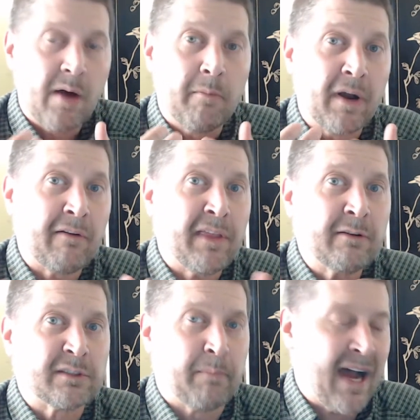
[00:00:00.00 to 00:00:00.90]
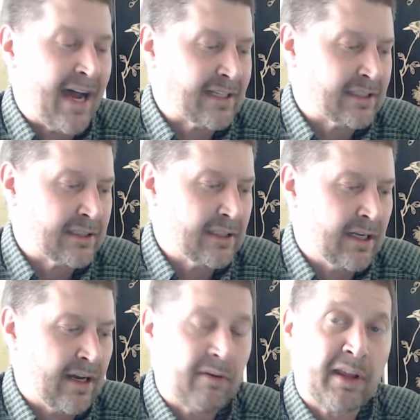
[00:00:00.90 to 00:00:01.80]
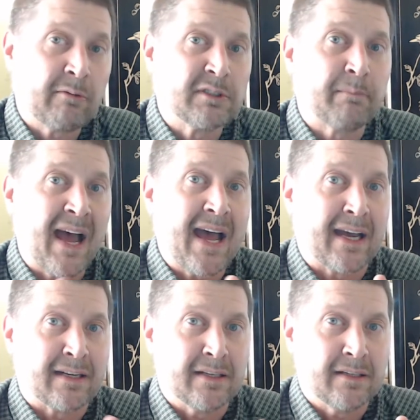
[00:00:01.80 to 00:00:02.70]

But everything was boxed and everything was bagged,